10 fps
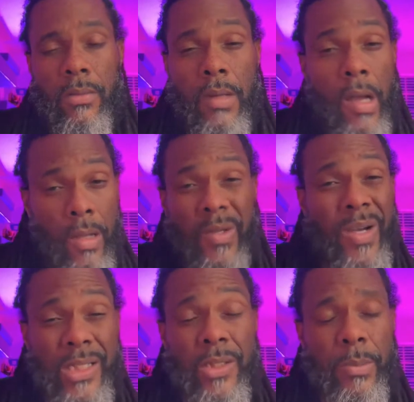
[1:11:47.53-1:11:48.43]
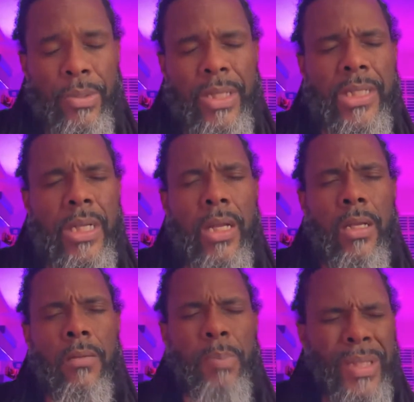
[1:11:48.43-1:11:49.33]
Although I do appreciate it.
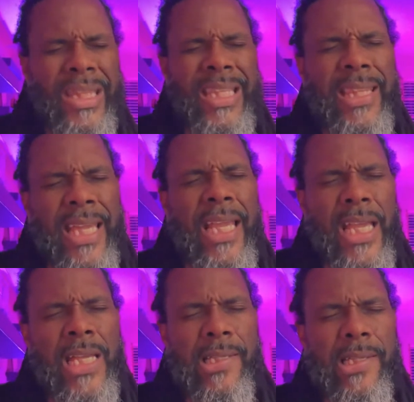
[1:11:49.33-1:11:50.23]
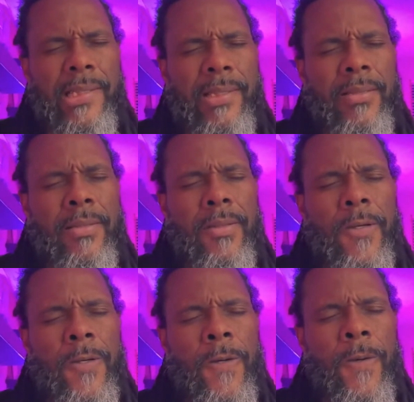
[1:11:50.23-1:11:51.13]
But the thing is
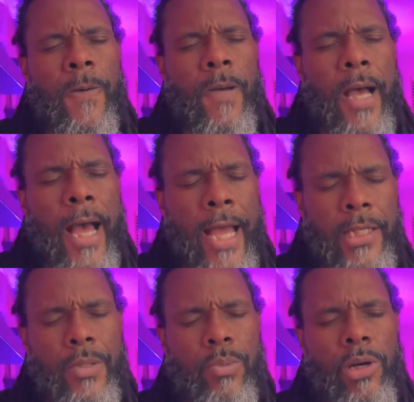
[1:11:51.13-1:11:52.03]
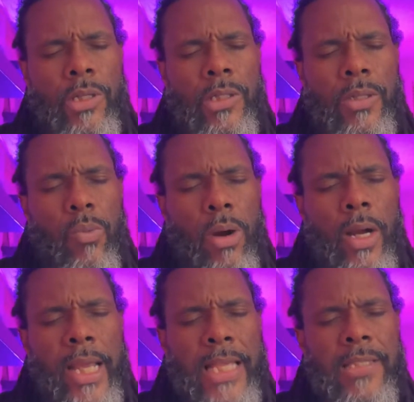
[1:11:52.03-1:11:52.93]
I just want to
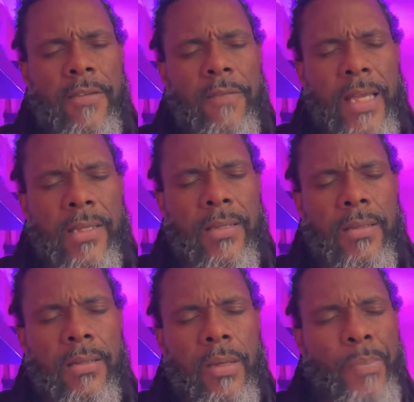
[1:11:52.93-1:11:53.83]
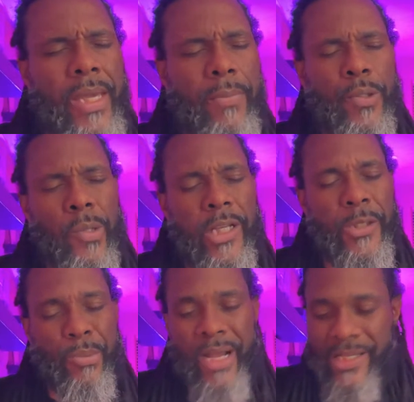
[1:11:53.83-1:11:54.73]
work as the vessel and be able to
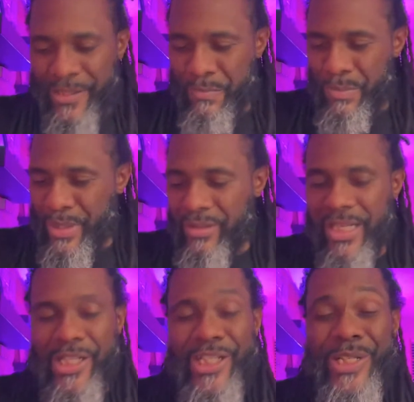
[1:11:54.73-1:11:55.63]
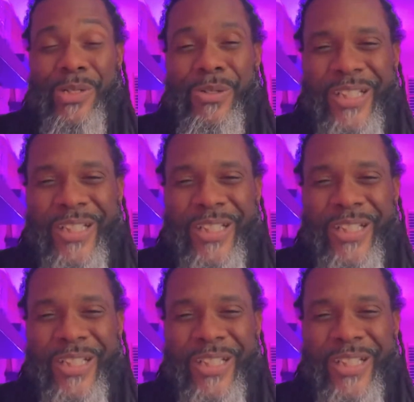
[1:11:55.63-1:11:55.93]
express and build and do